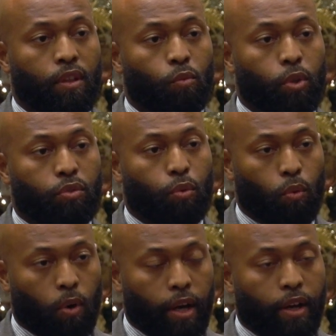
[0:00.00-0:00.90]
which
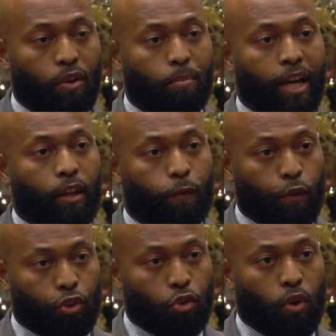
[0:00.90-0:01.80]
require my
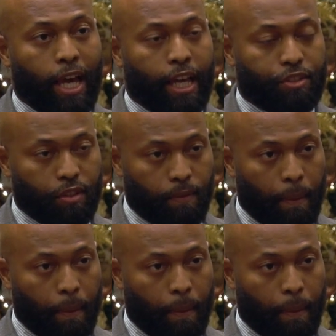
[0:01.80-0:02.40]
official action